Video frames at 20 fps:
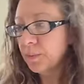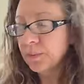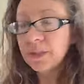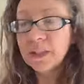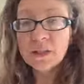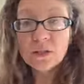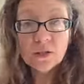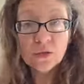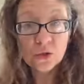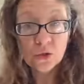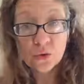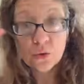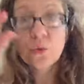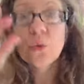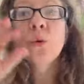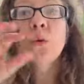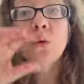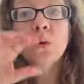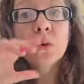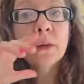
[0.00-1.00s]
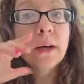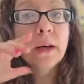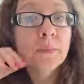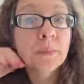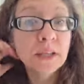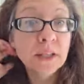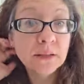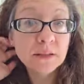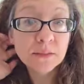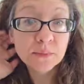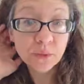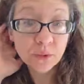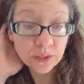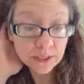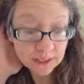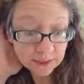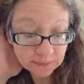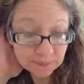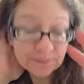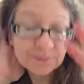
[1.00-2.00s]
Because the scroll got me this
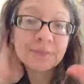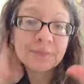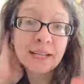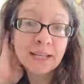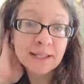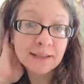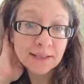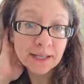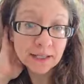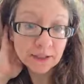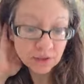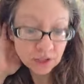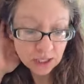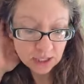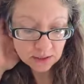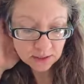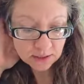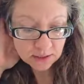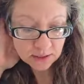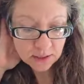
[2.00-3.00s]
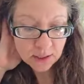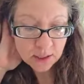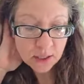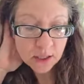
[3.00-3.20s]
morning. I digress.